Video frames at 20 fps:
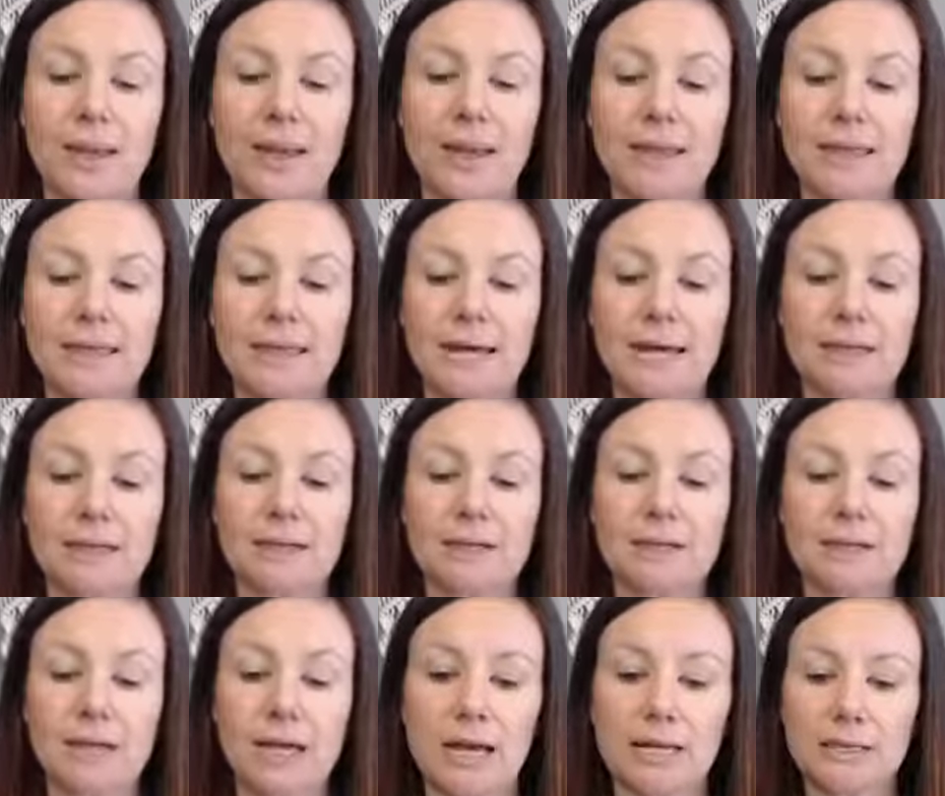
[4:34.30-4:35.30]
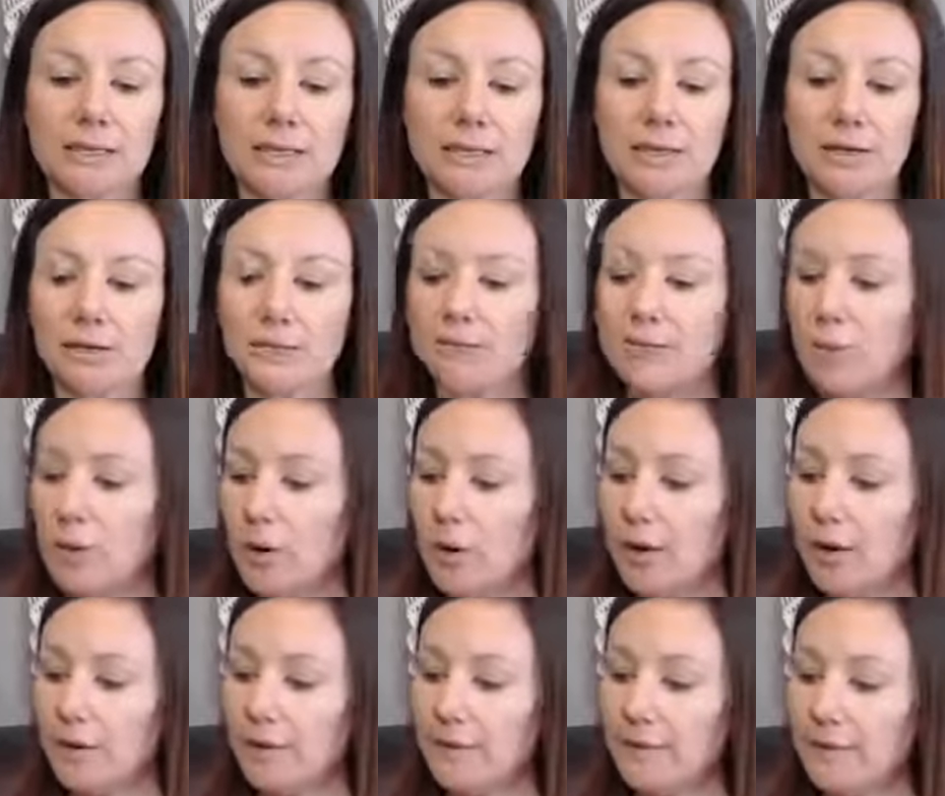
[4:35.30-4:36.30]
and that they're testing
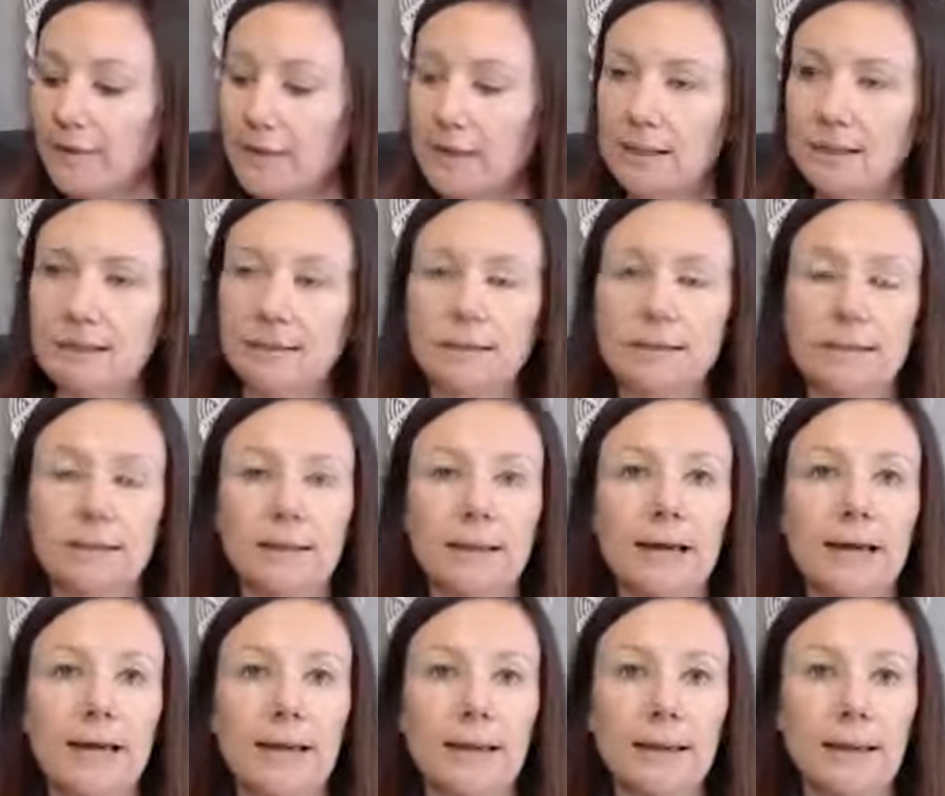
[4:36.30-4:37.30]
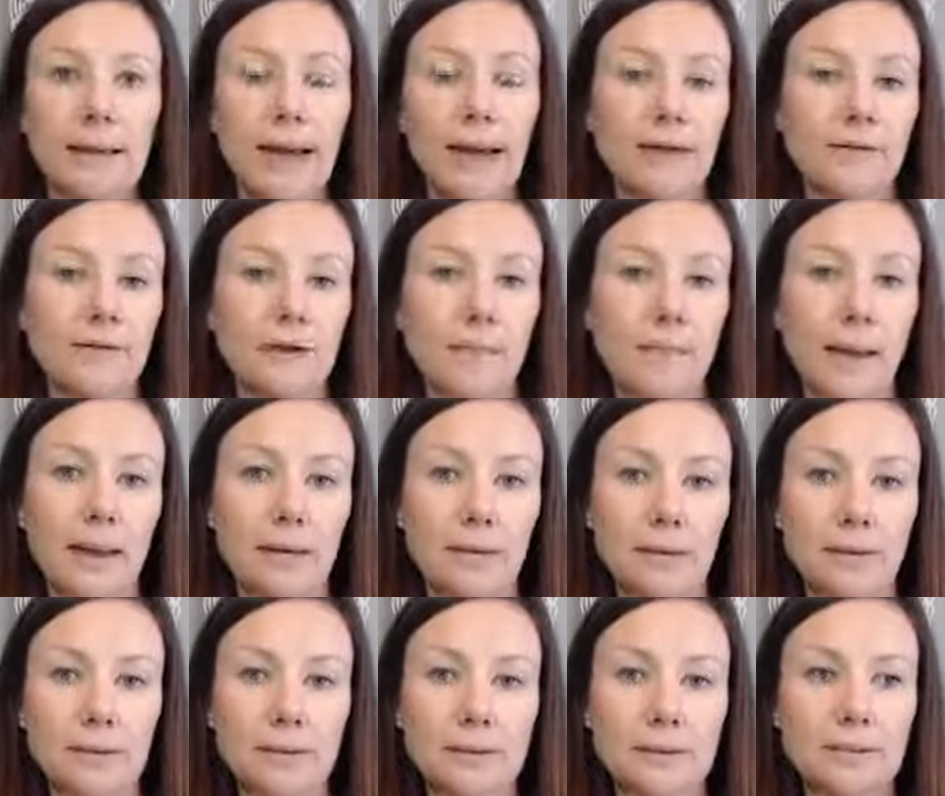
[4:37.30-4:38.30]
for things like heavy
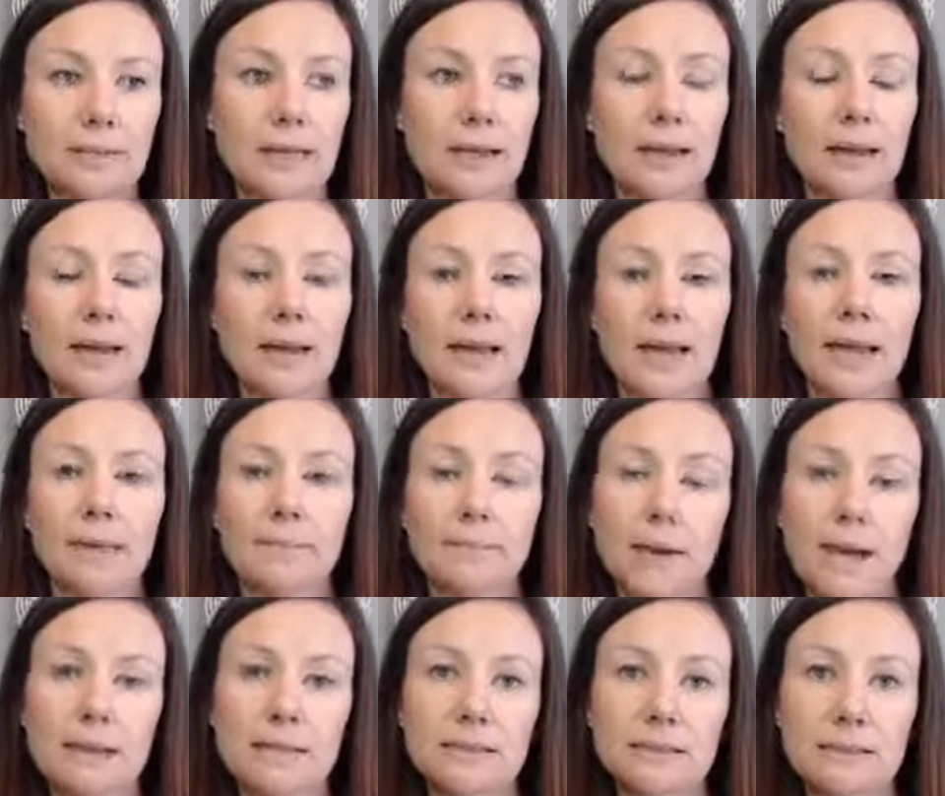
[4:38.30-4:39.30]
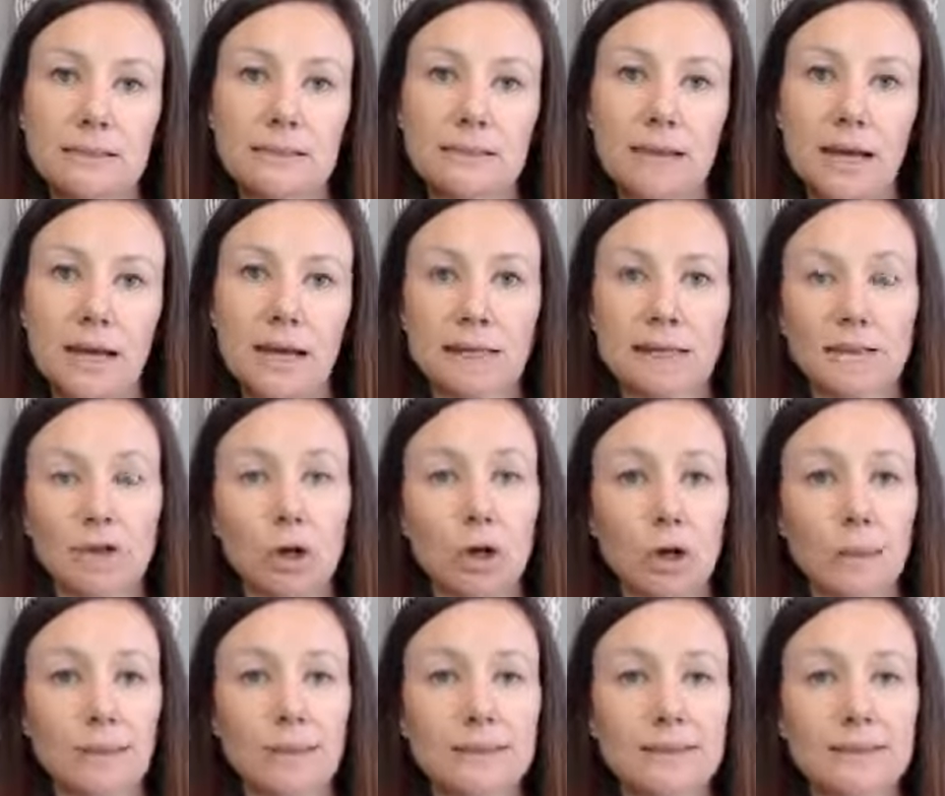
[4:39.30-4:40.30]
metals and pesticides,
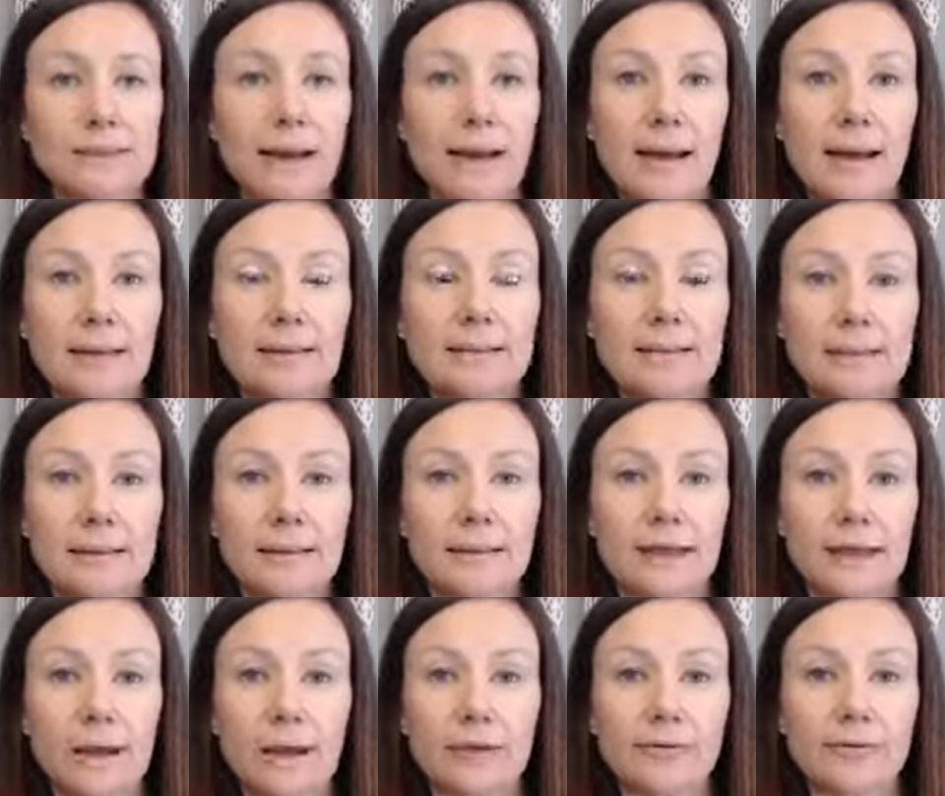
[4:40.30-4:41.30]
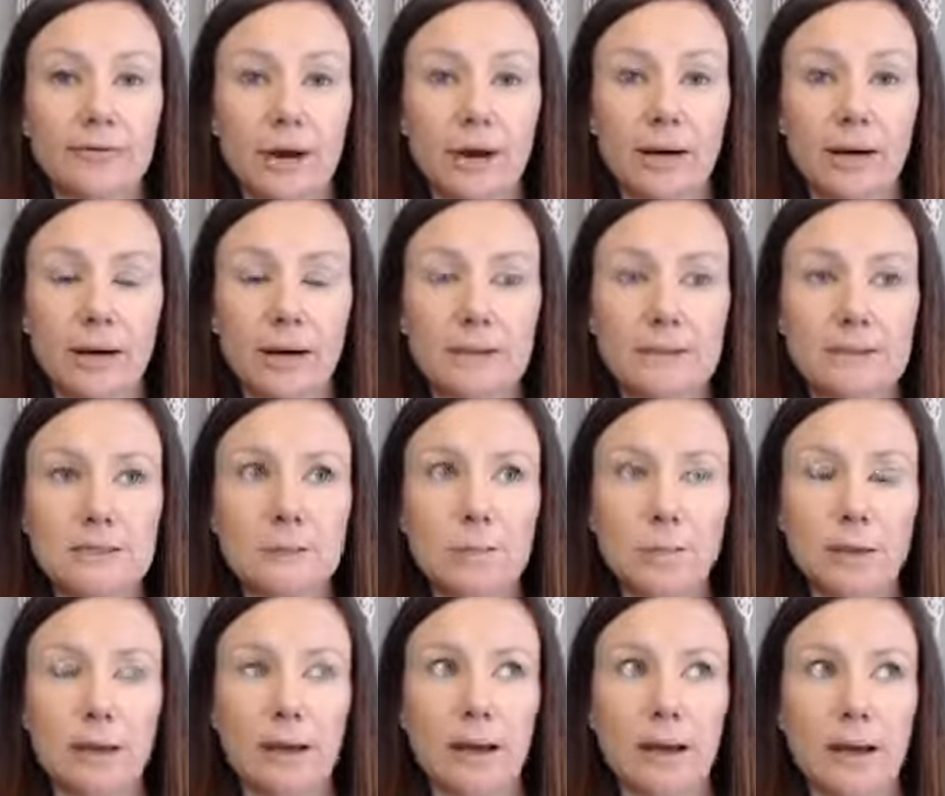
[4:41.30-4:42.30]
herbicides, synthetic fragrance,
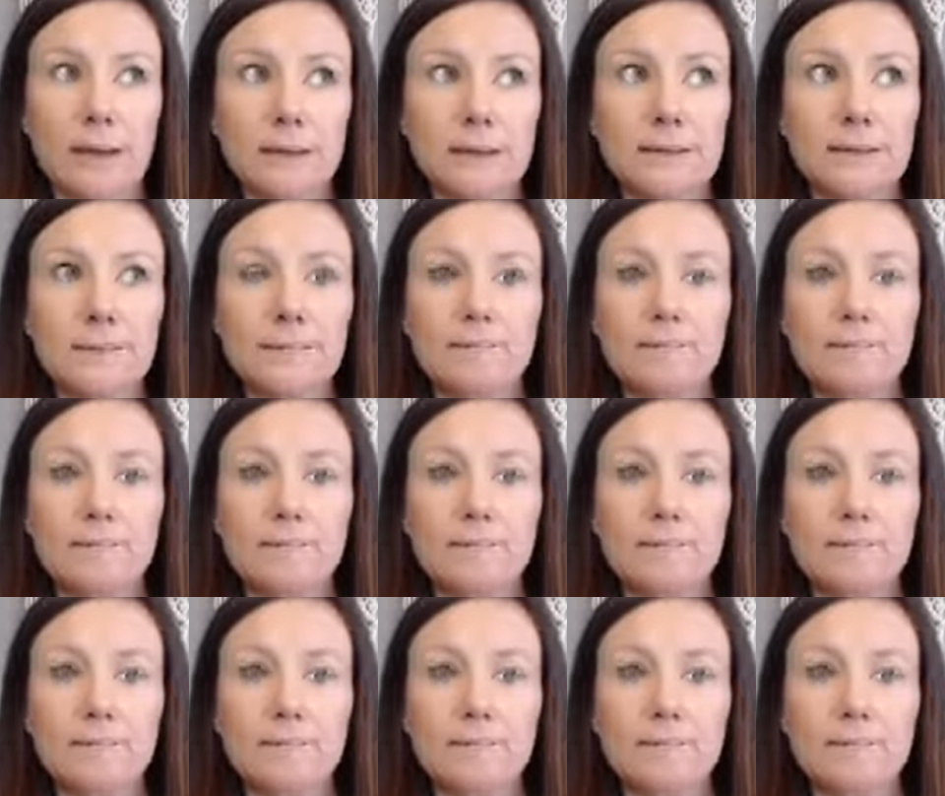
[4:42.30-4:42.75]
because